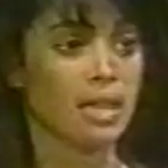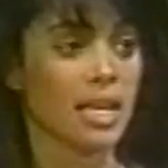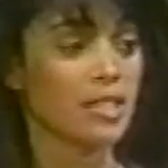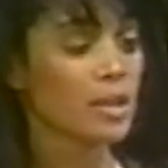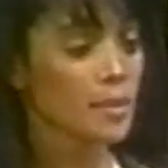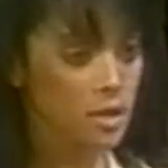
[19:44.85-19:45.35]
to
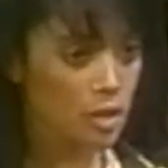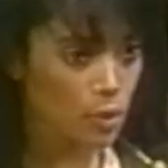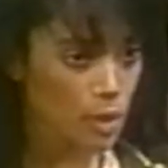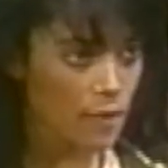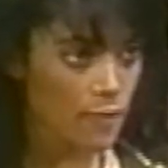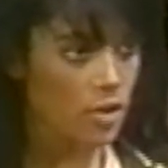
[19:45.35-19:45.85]
the wishes of
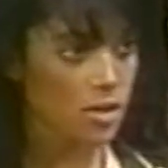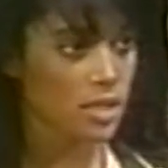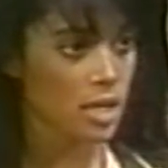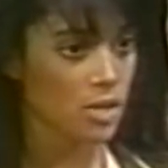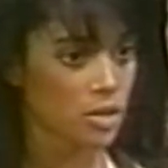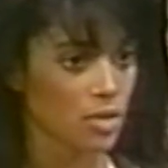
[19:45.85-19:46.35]

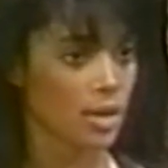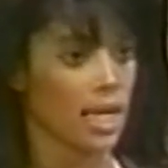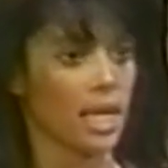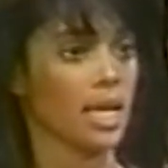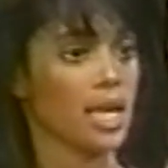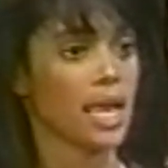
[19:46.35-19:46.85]
advertisers and
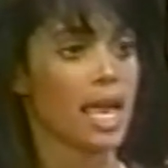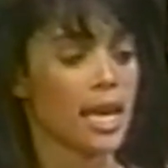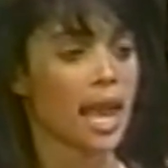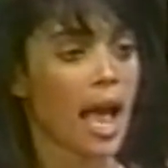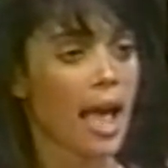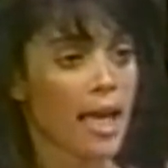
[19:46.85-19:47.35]
viewers.
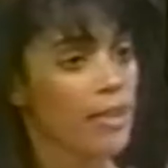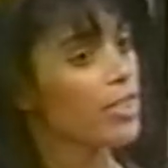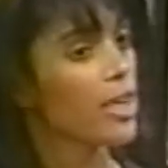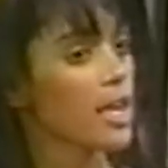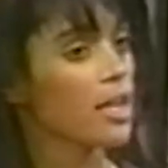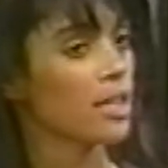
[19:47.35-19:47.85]
We have
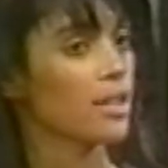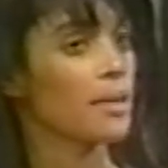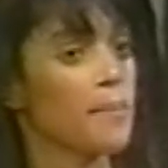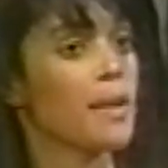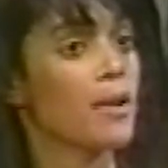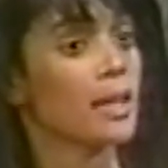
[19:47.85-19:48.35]
seen a
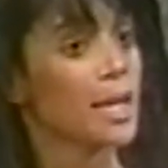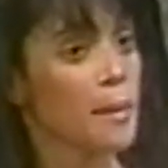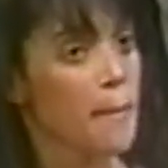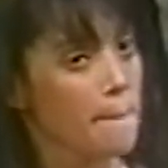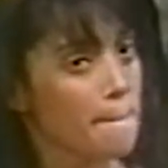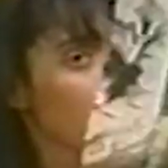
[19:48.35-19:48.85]
growth in the